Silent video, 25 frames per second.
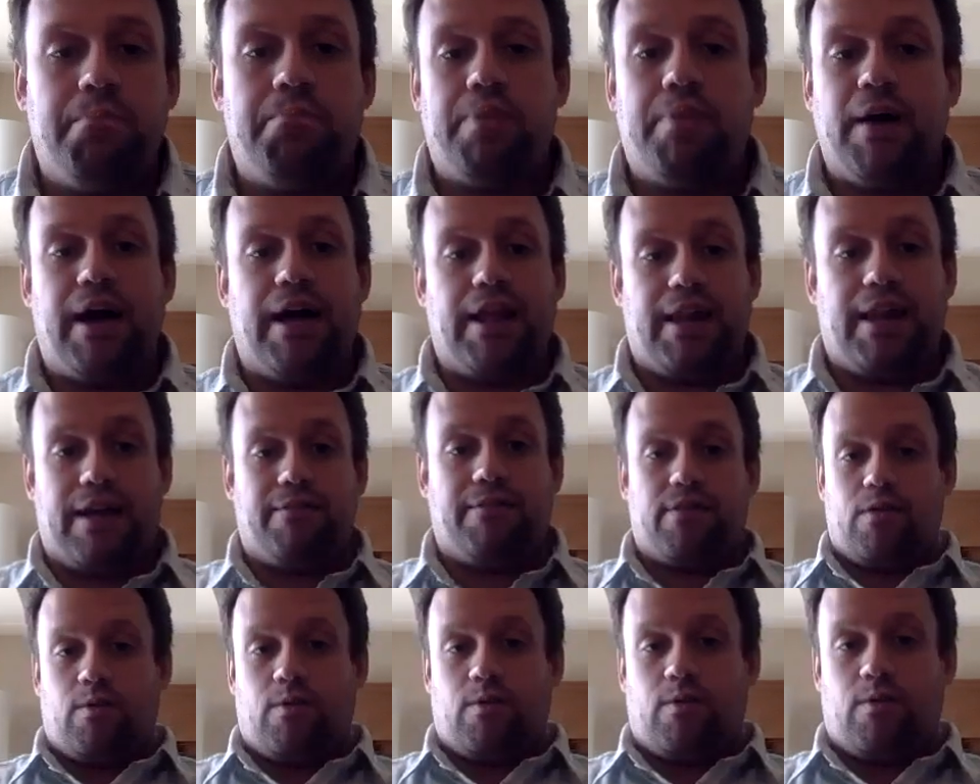But
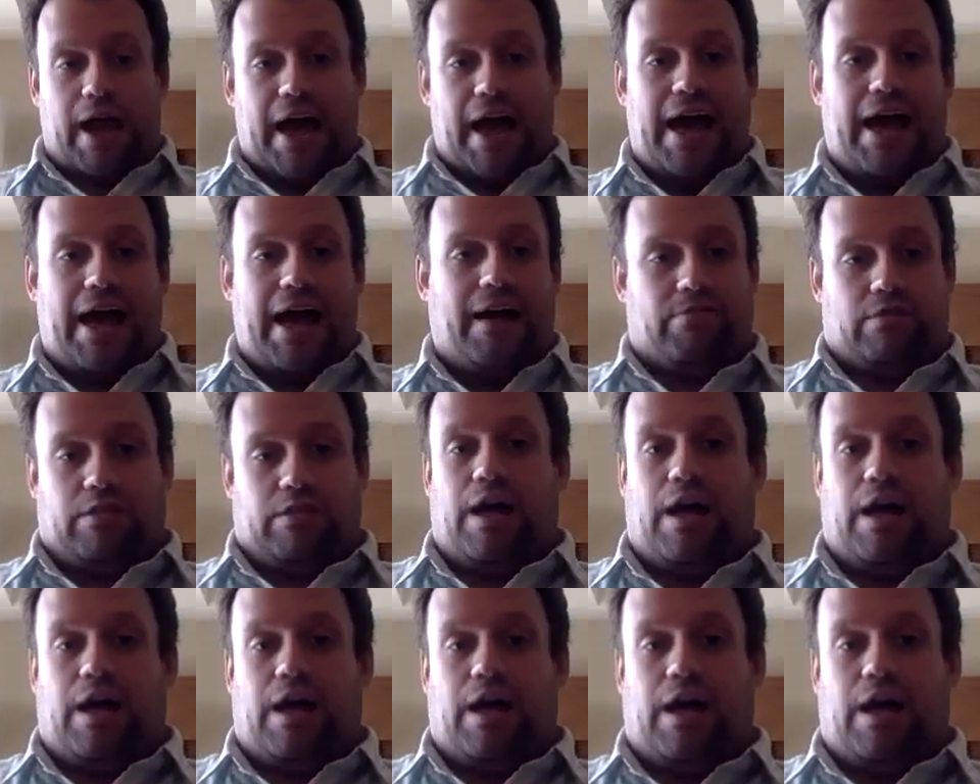if you have
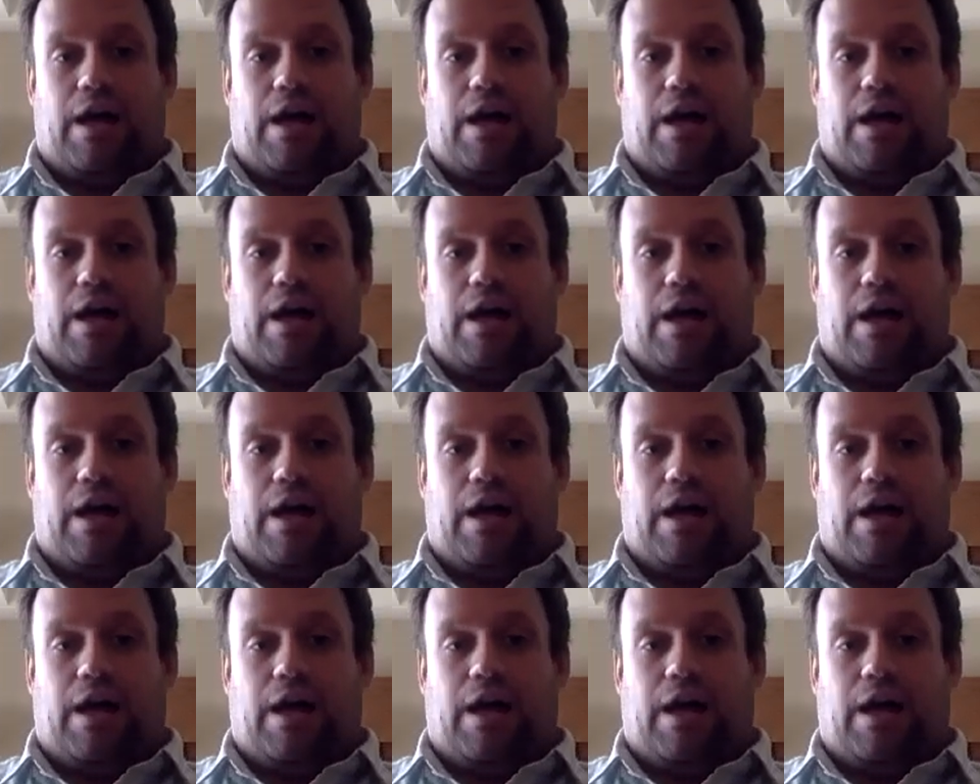lots of data
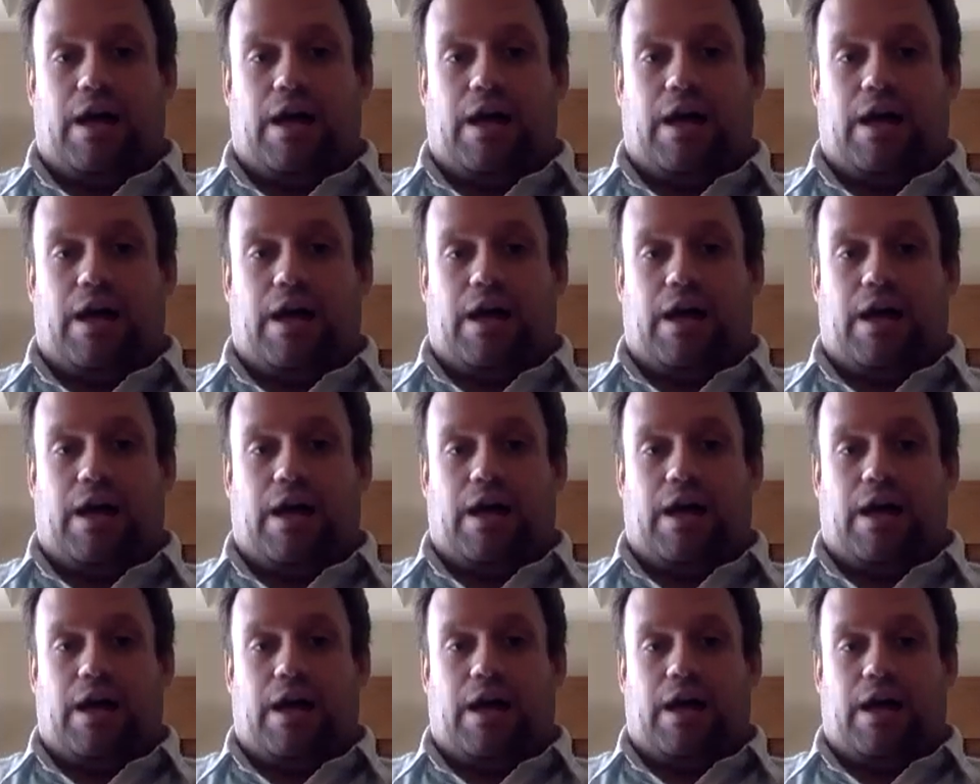points and
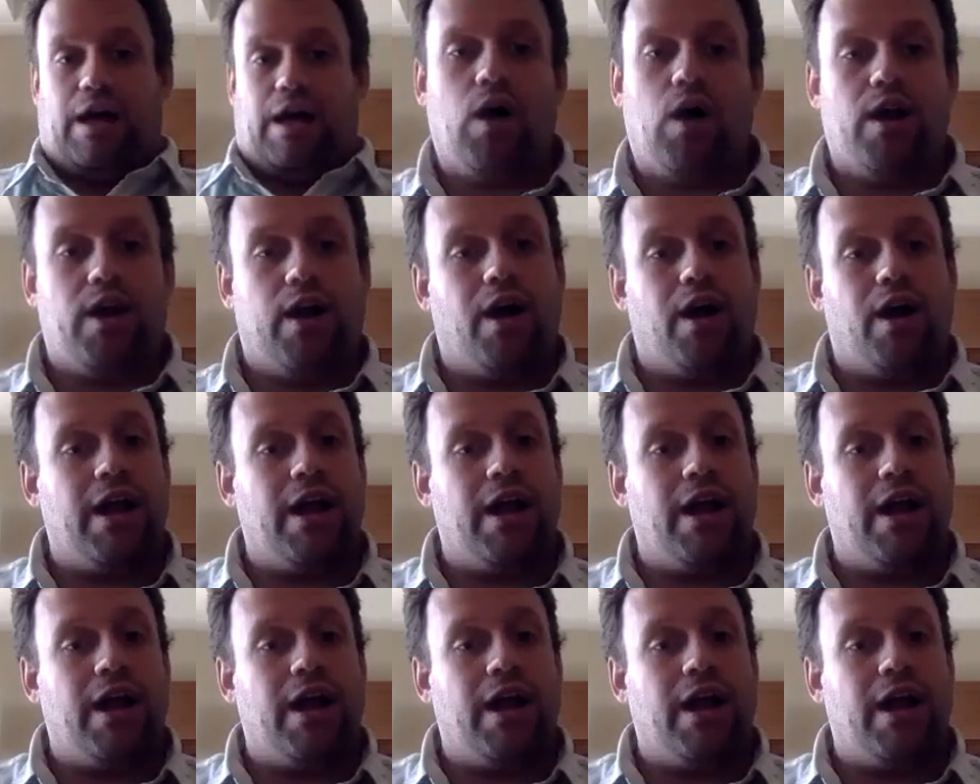whatnot,